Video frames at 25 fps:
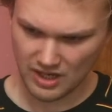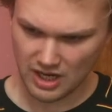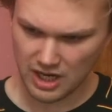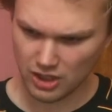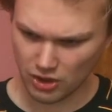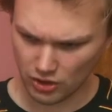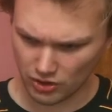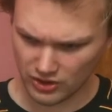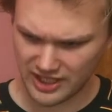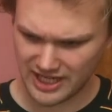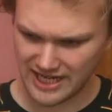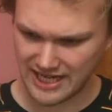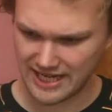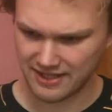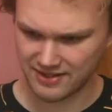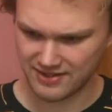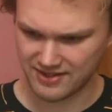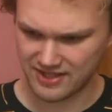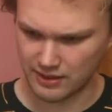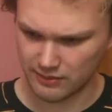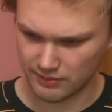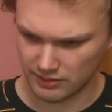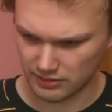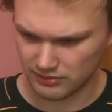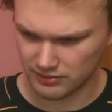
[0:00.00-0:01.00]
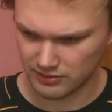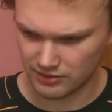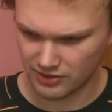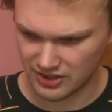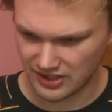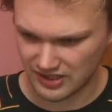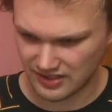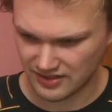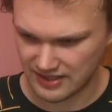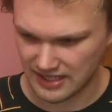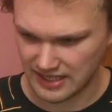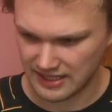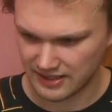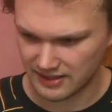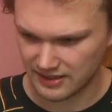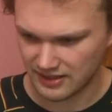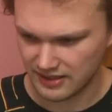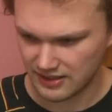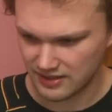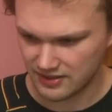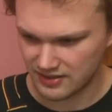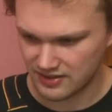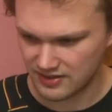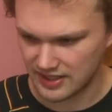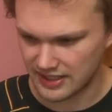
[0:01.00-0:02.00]
Look here, Cyril, she said,
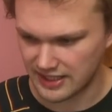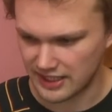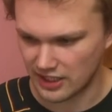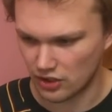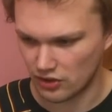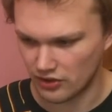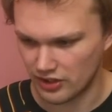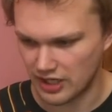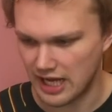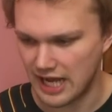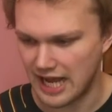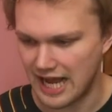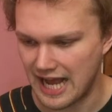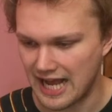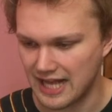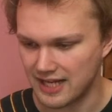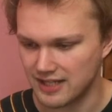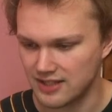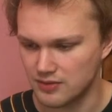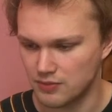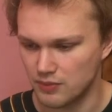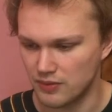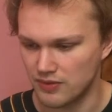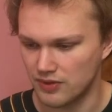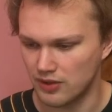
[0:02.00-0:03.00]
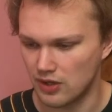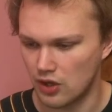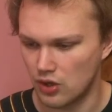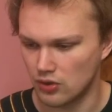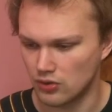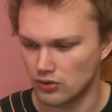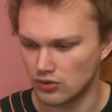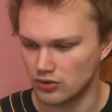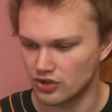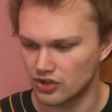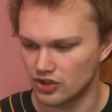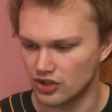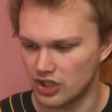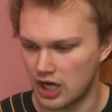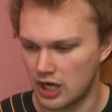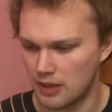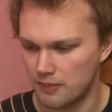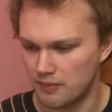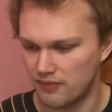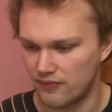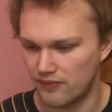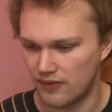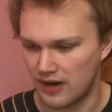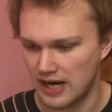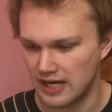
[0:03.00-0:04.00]
sticking on her hat with long,
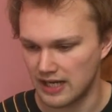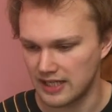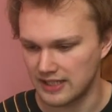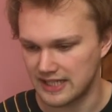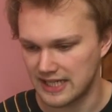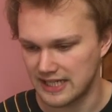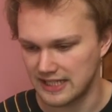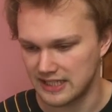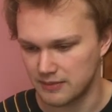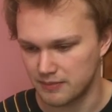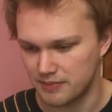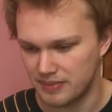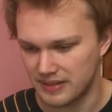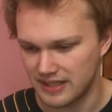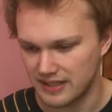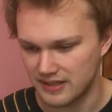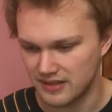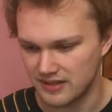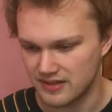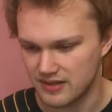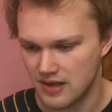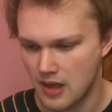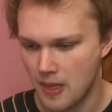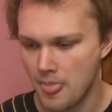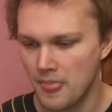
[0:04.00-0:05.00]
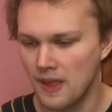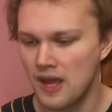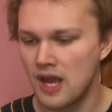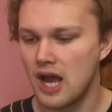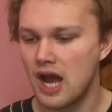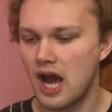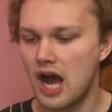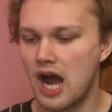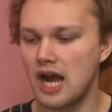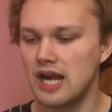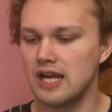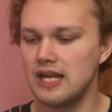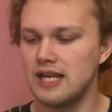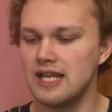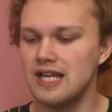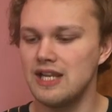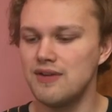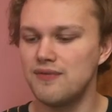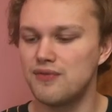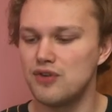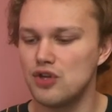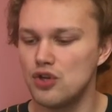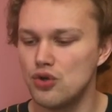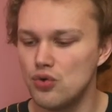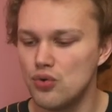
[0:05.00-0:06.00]
sharp, violet-headed pins. I
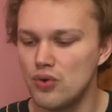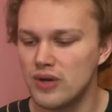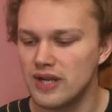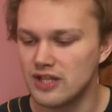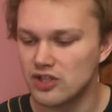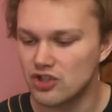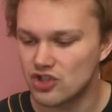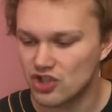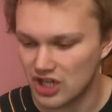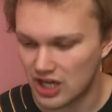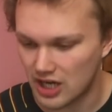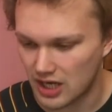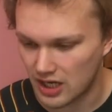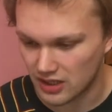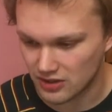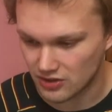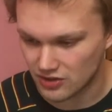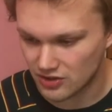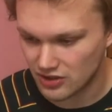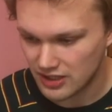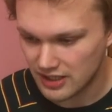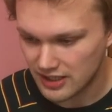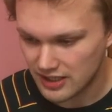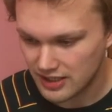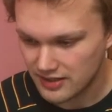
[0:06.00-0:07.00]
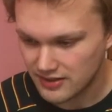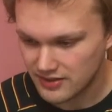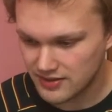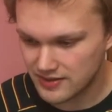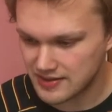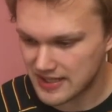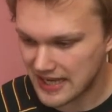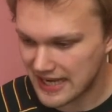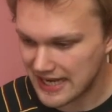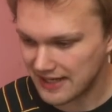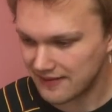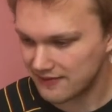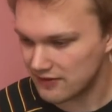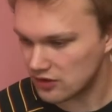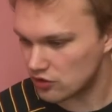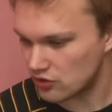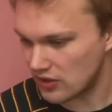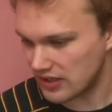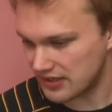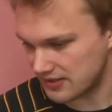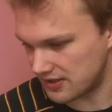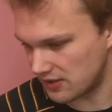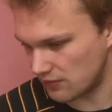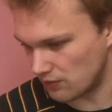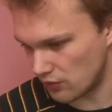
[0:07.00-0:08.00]
leave you in charge. Stay in the
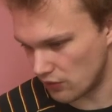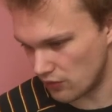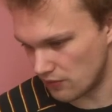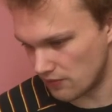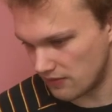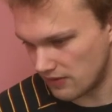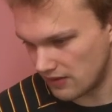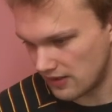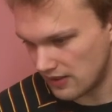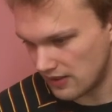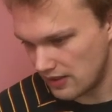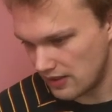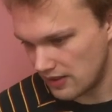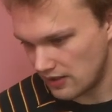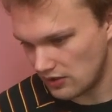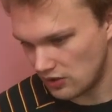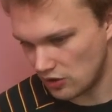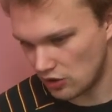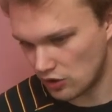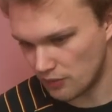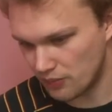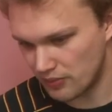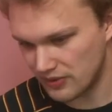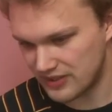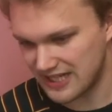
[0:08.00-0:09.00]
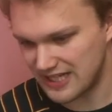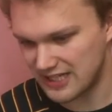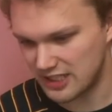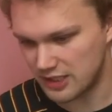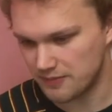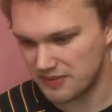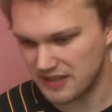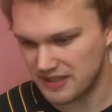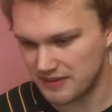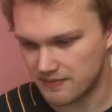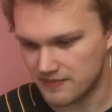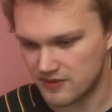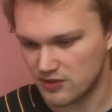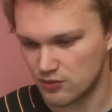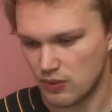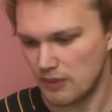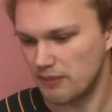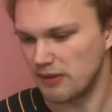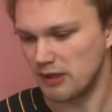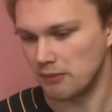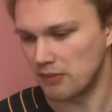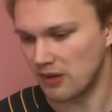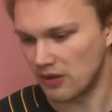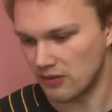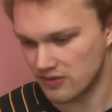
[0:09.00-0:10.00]
dressing room. You can pretend to be
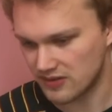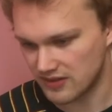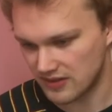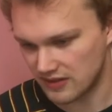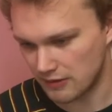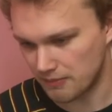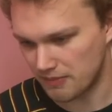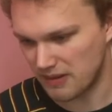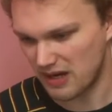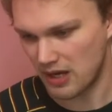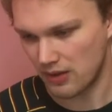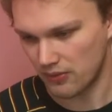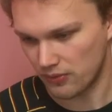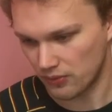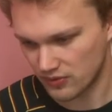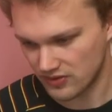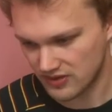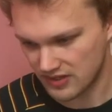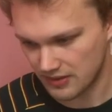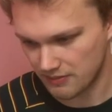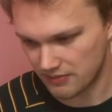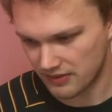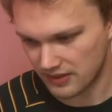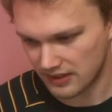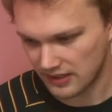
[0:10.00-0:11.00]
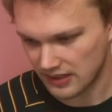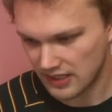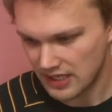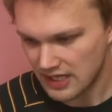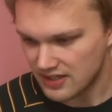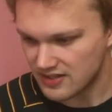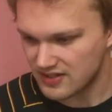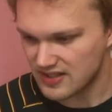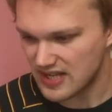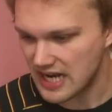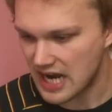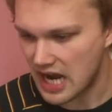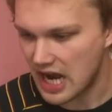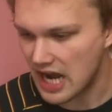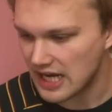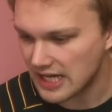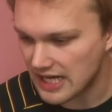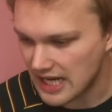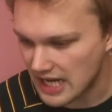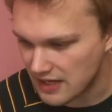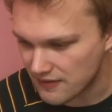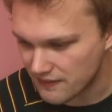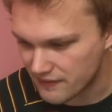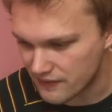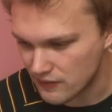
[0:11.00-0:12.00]
swimming boats in the bath or something. Say I
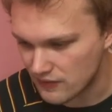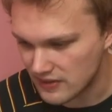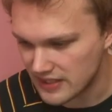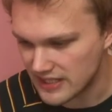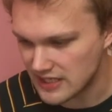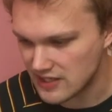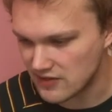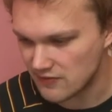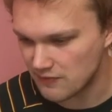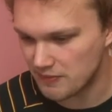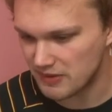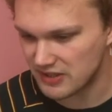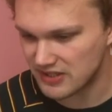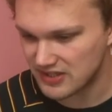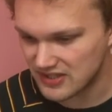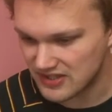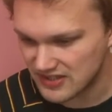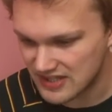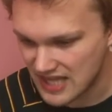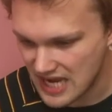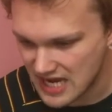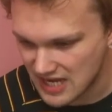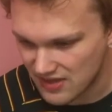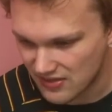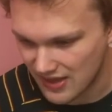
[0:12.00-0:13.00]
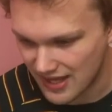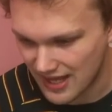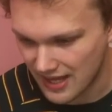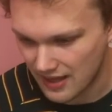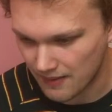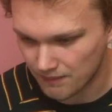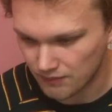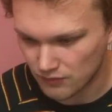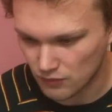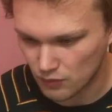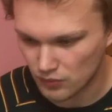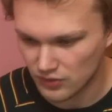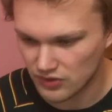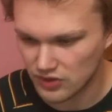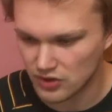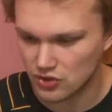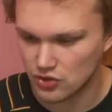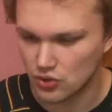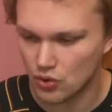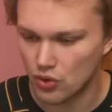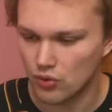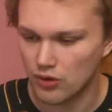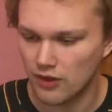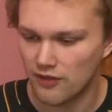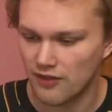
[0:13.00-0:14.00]
gave you leave, but stay there, with the
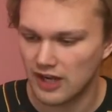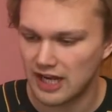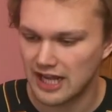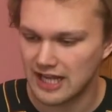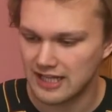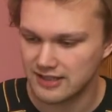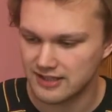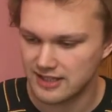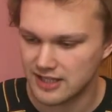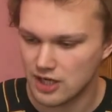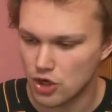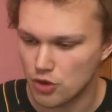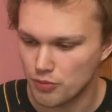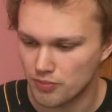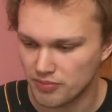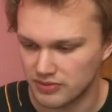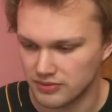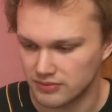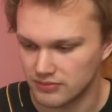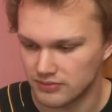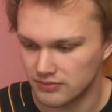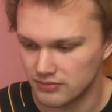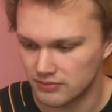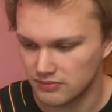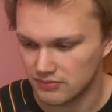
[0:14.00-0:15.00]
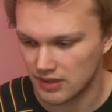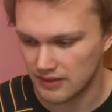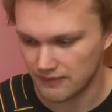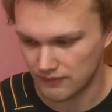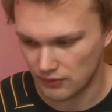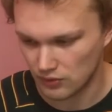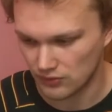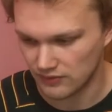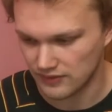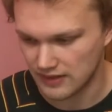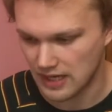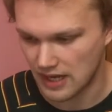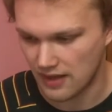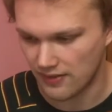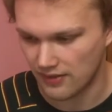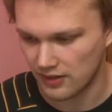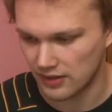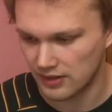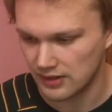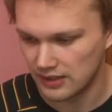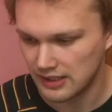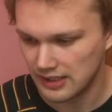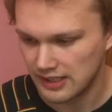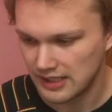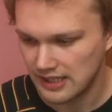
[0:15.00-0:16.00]
door on the landing open. I've locked the other.
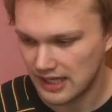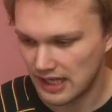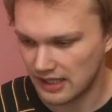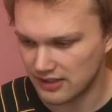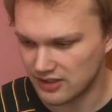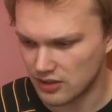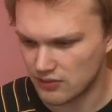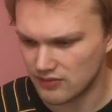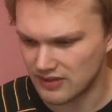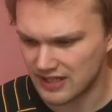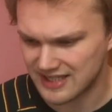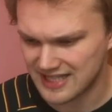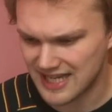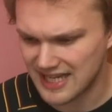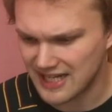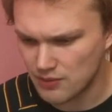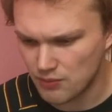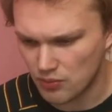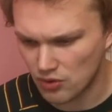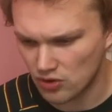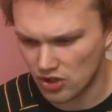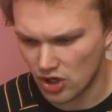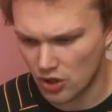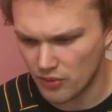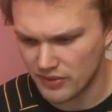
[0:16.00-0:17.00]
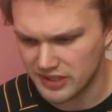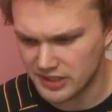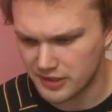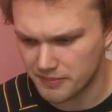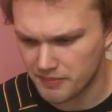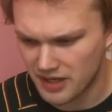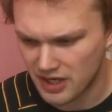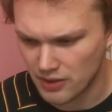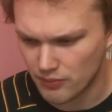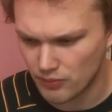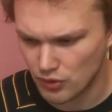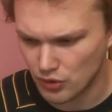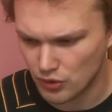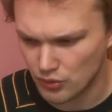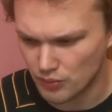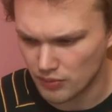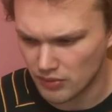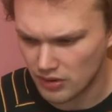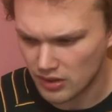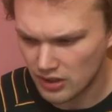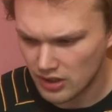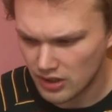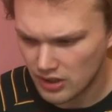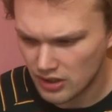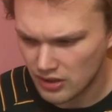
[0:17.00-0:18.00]
And don't let anyone go into my room.
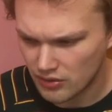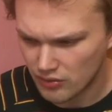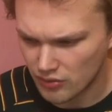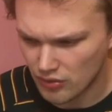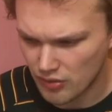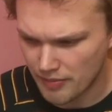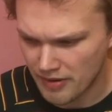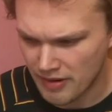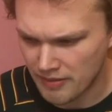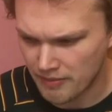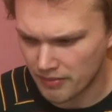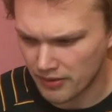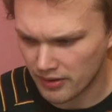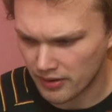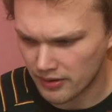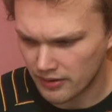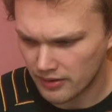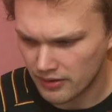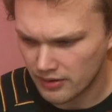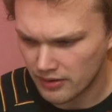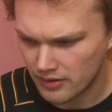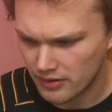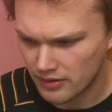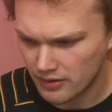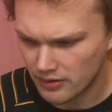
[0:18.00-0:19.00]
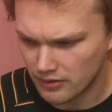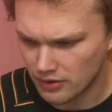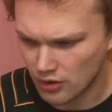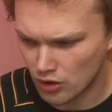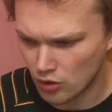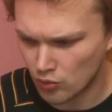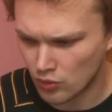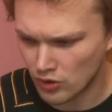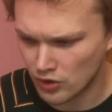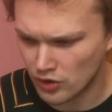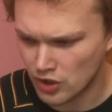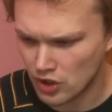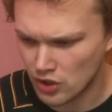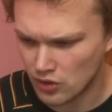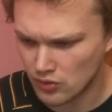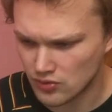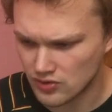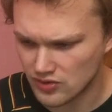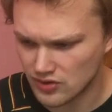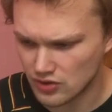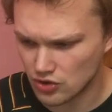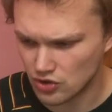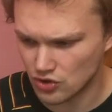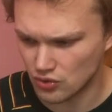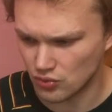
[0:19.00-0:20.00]
Remember, no one knows
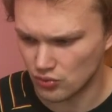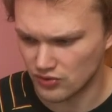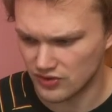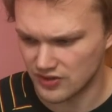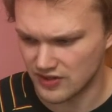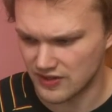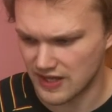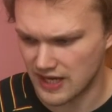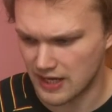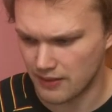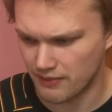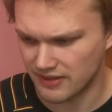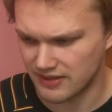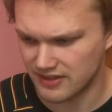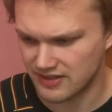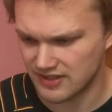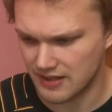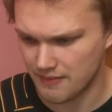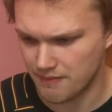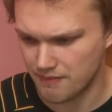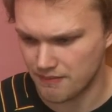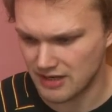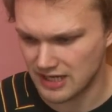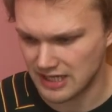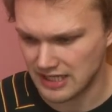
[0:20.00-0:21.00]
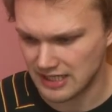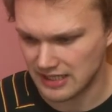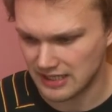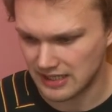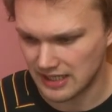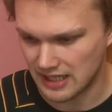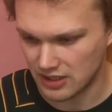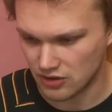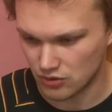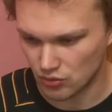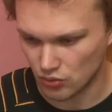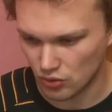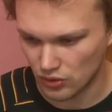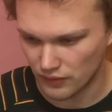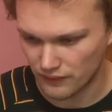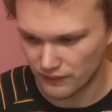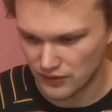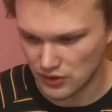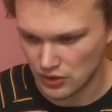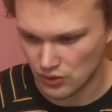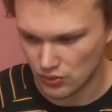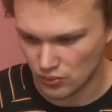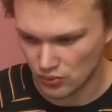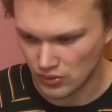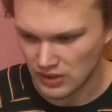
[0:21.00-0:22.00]
the jewels are there except me, and all of
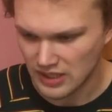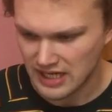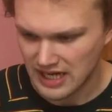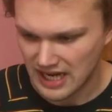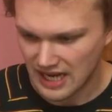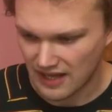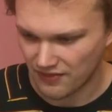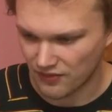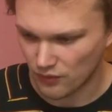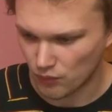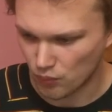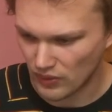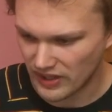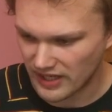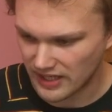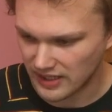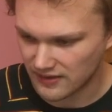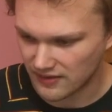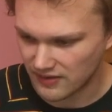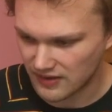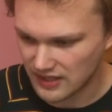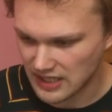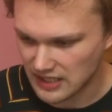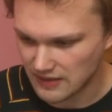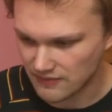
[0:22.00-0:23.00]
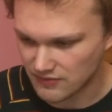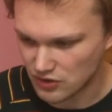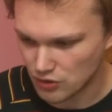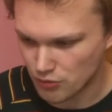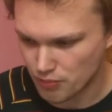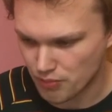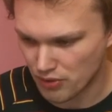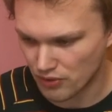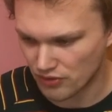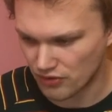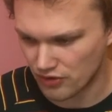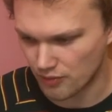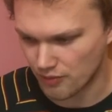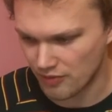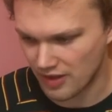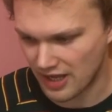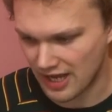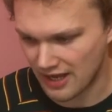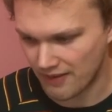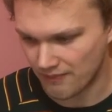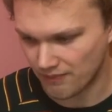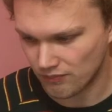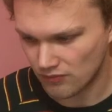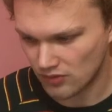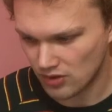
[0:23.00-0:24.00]
you, and the wicked thieves who put them there.